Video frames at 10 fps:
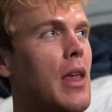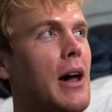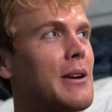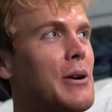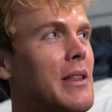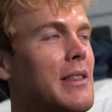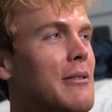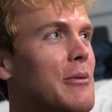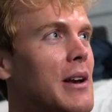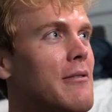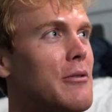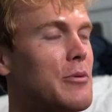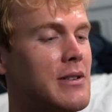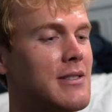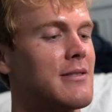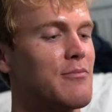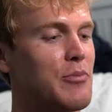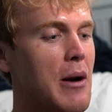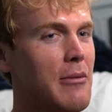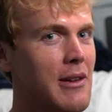I don't know. I think when everyone's
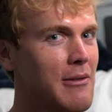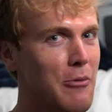probably